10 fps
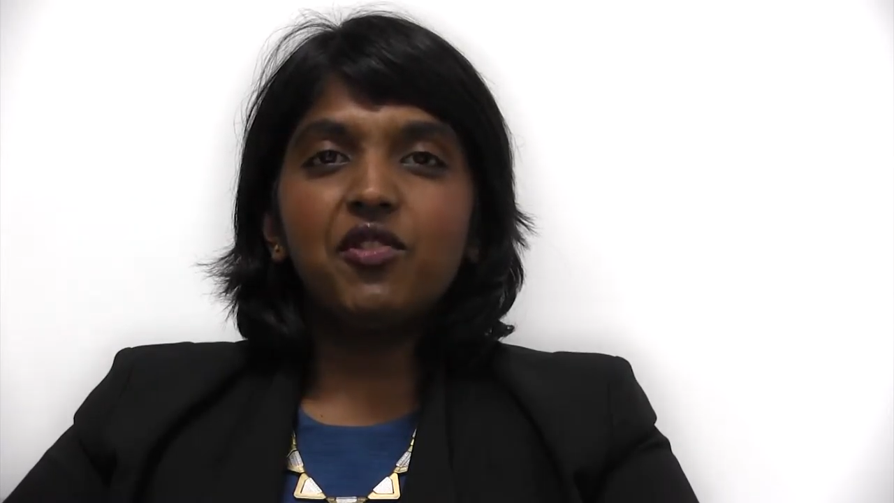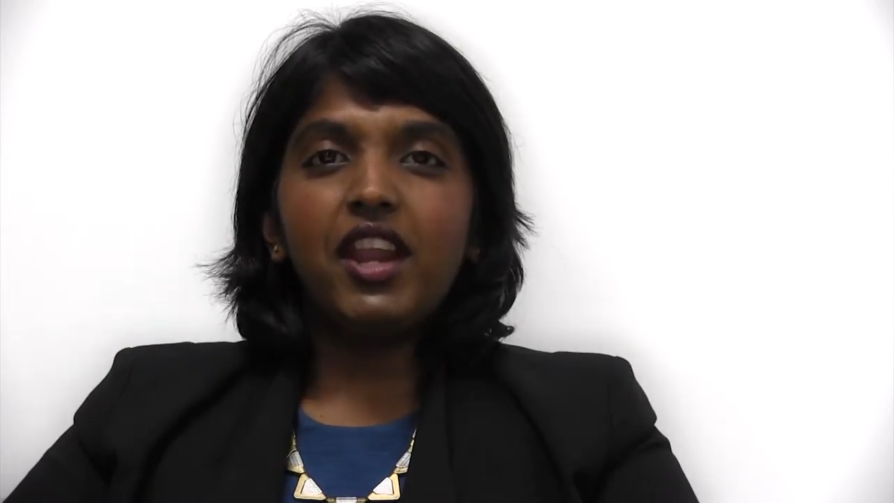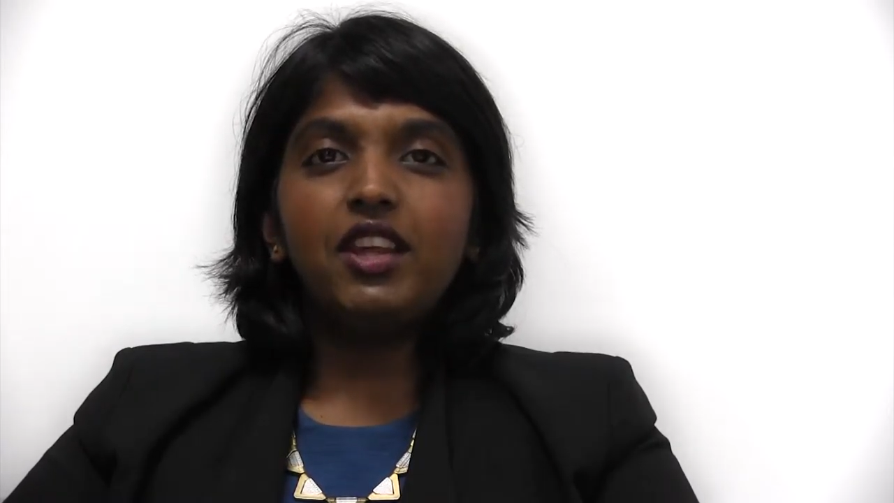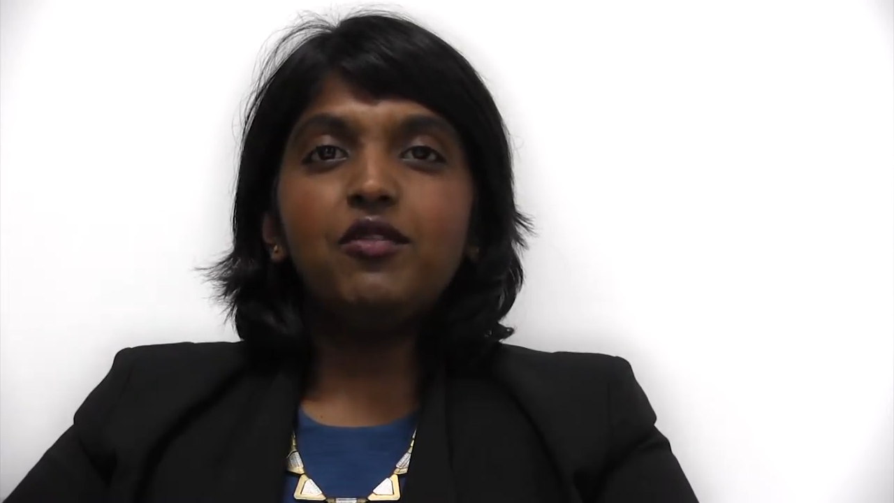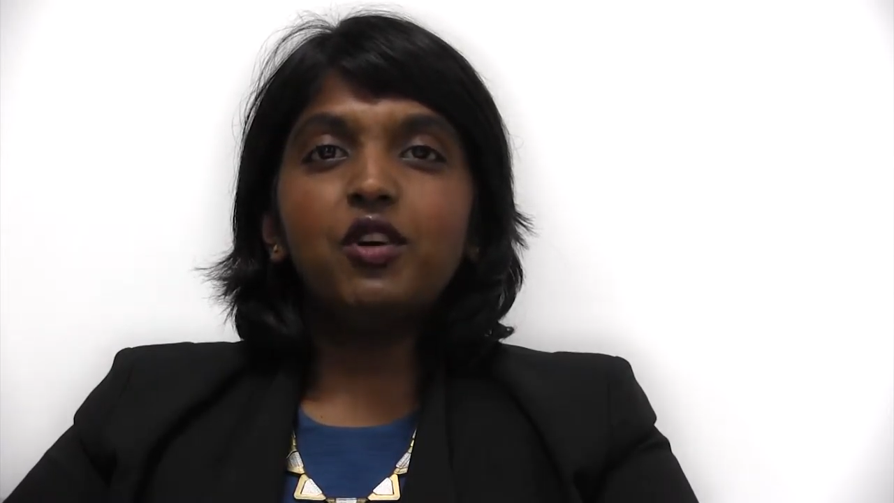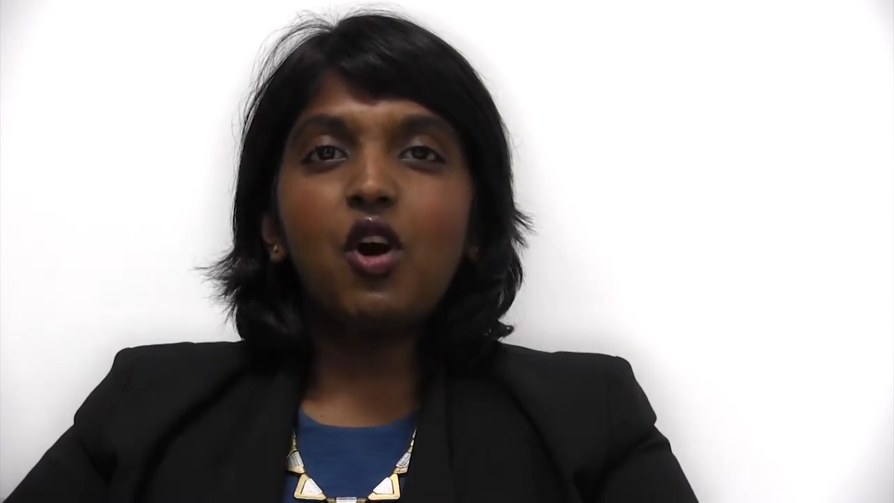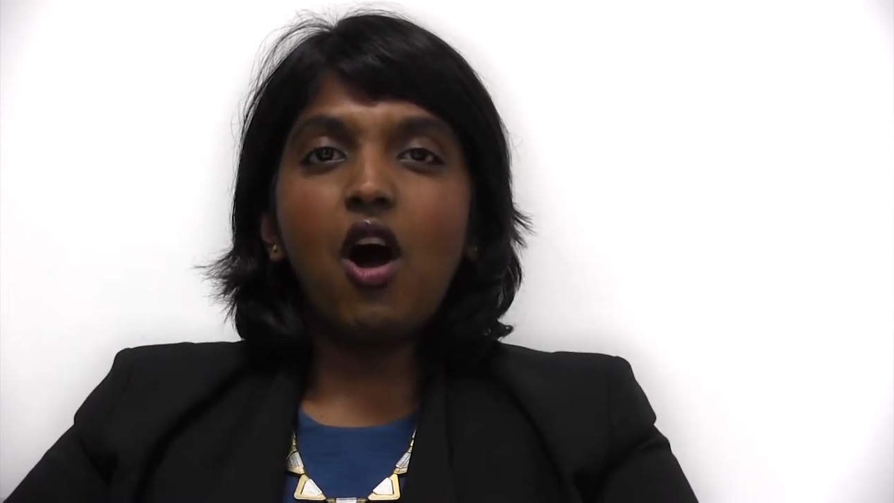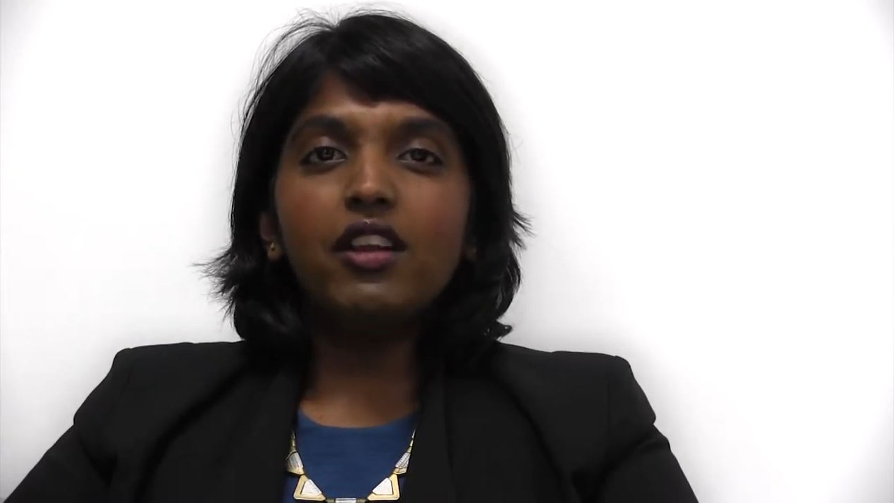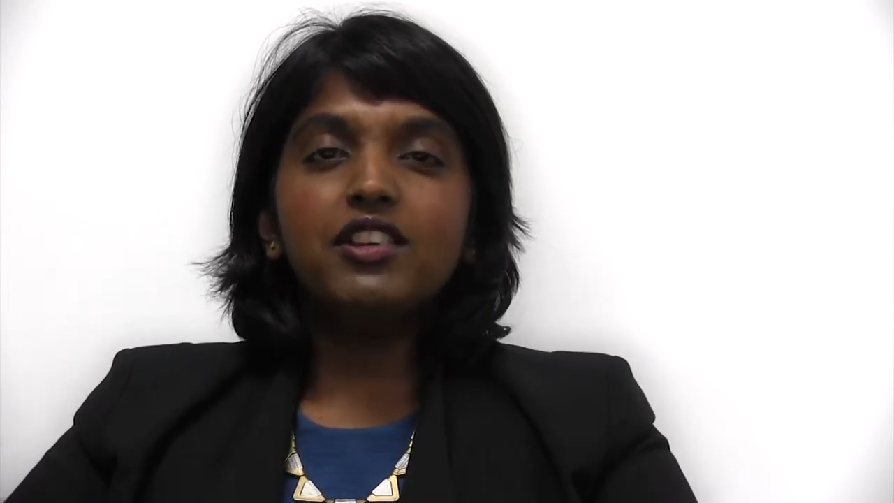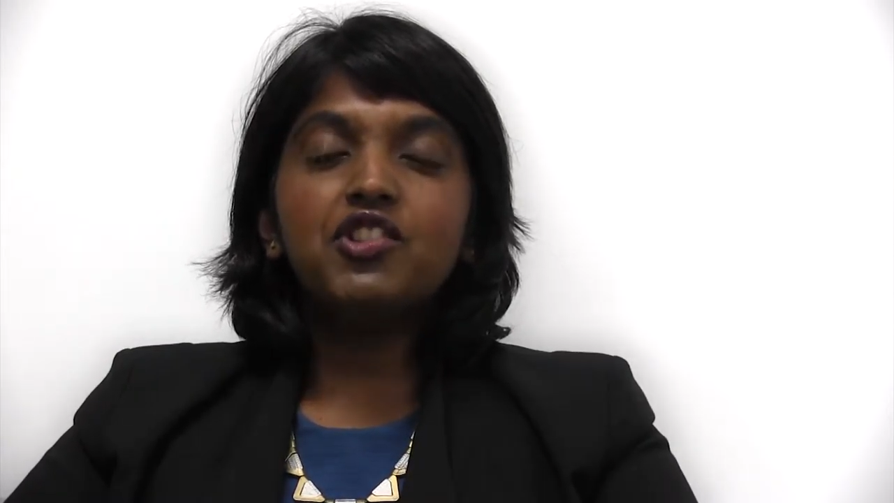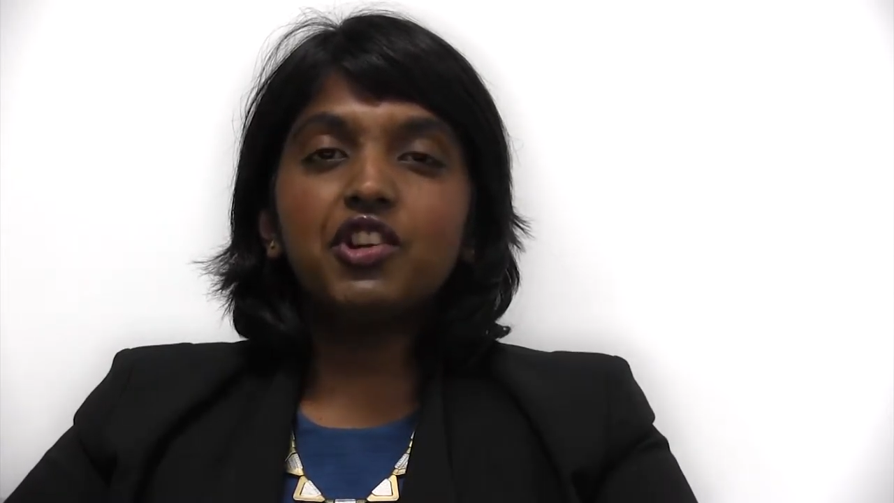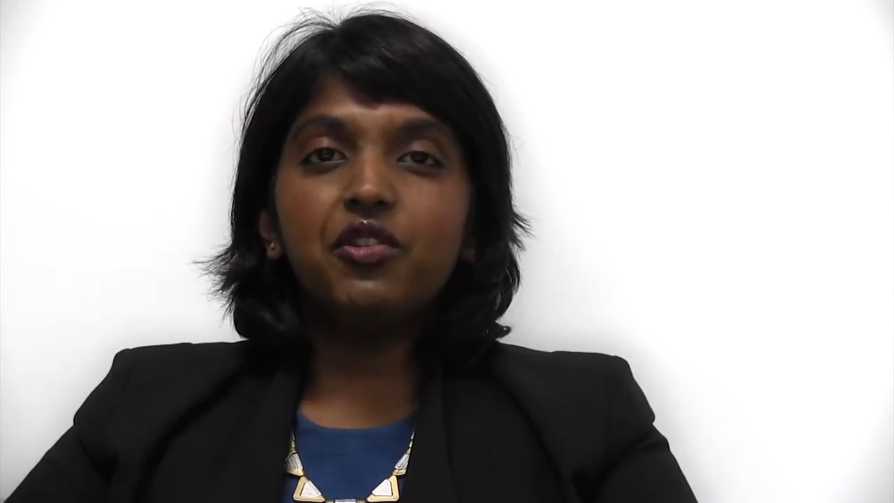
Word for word: ready for college,